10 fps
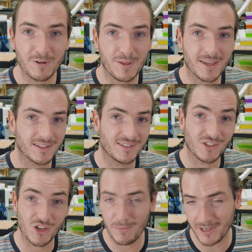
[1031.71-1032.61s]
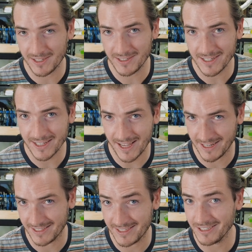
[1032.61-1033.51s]
Everything is deterministic
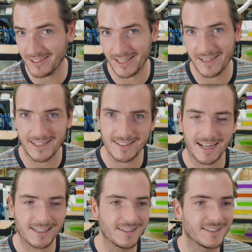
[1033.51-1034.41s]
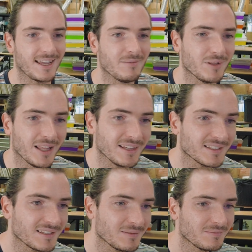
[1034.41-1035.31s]
and still in exactly the same
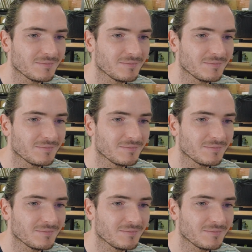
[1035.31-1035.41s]
place.